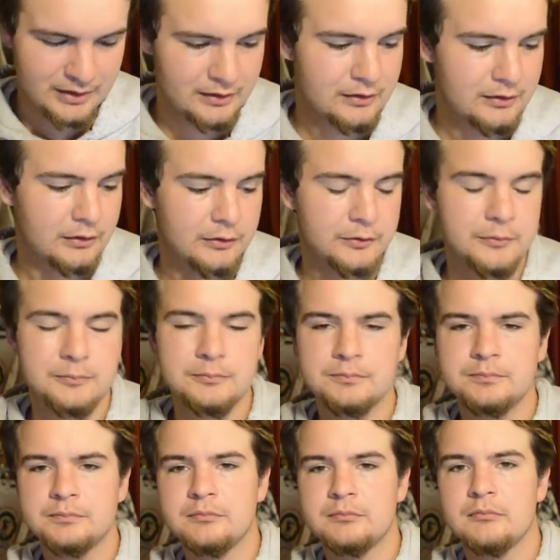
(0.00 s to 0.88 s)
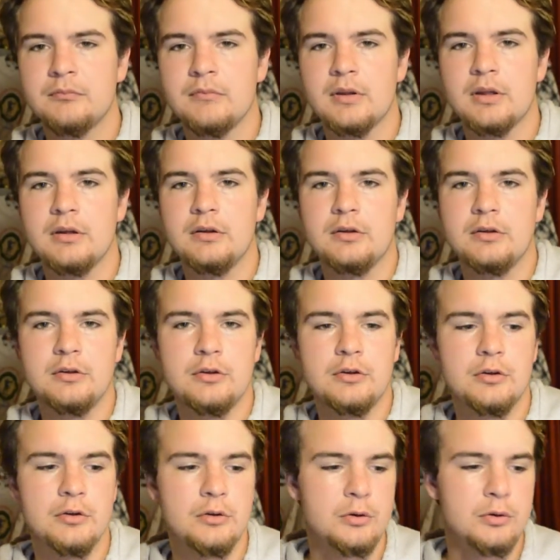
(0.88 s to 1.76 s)
glue,
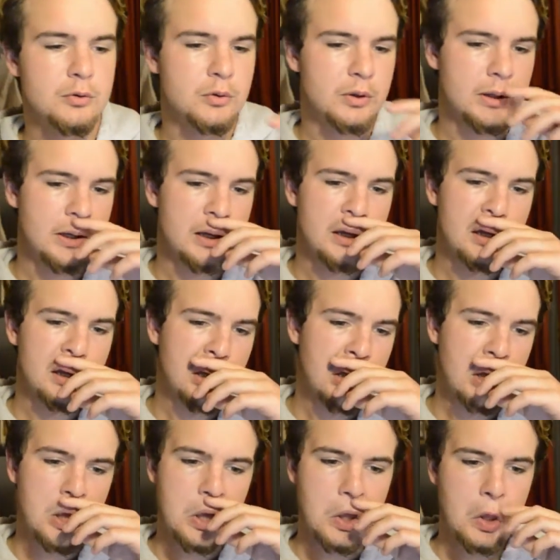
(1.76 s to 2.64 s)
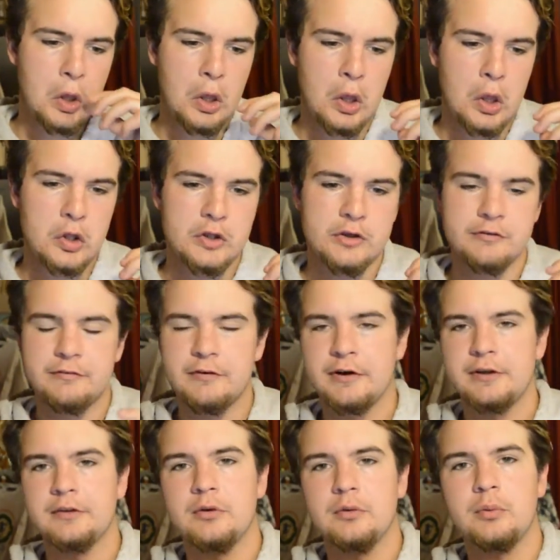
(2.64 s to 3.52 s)
you
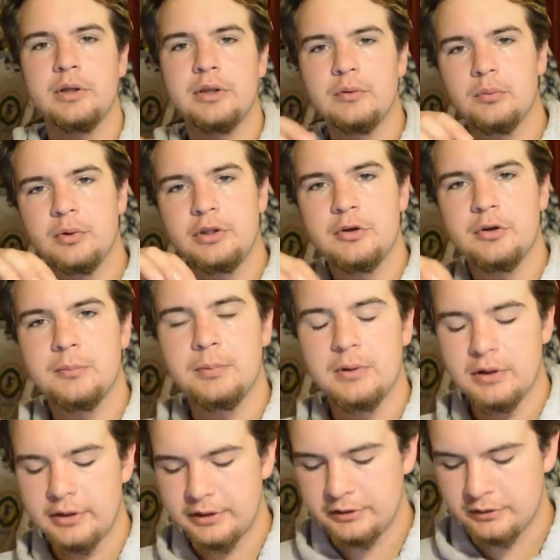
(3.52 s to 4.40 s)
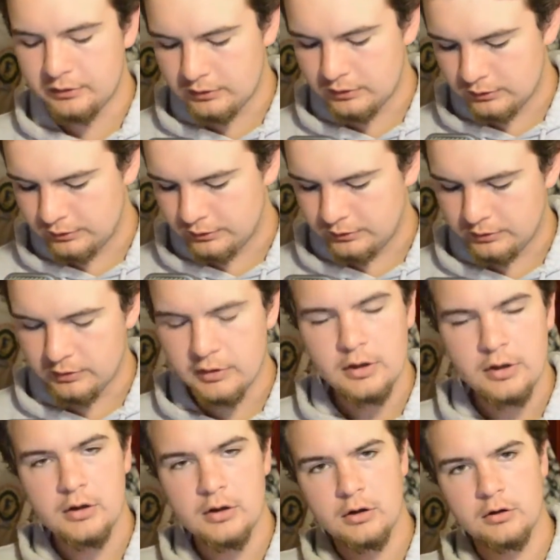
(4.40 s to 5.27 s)
find that when you're applying the glue
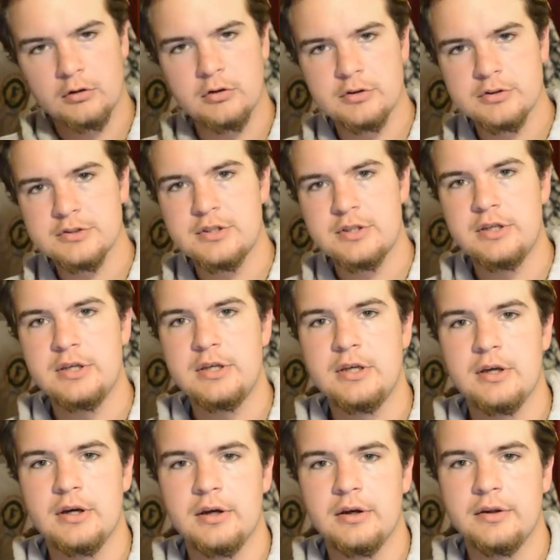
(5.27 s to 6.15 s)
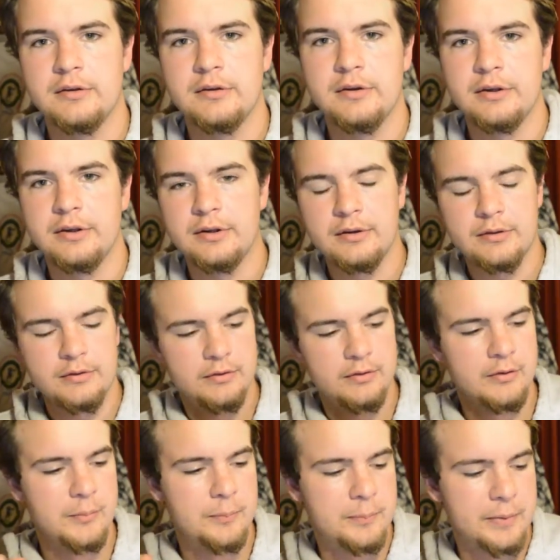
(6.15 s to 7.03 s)
across the
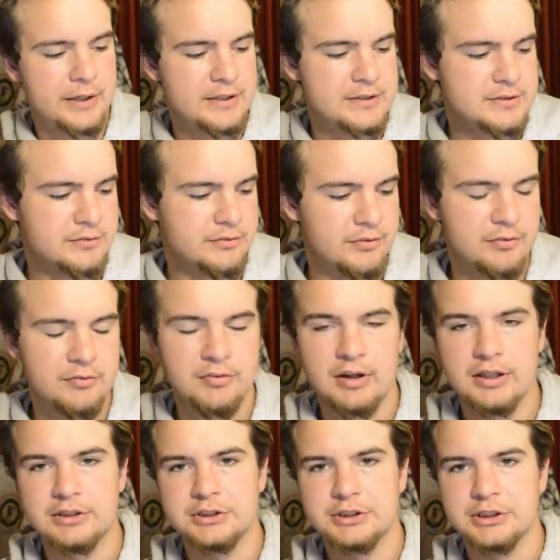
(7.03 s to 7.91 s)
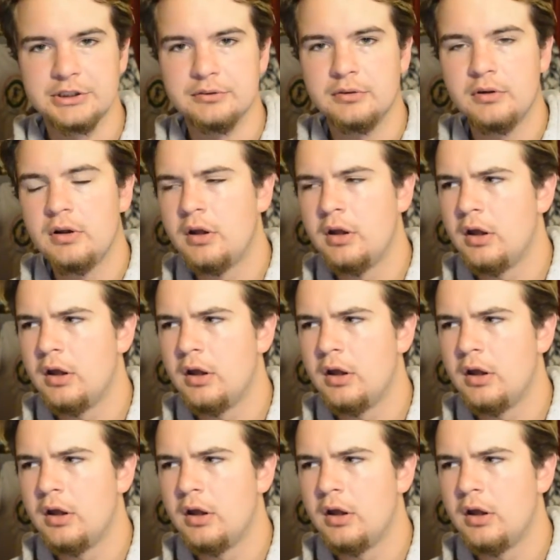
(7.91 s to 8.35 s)
base of the Fletching,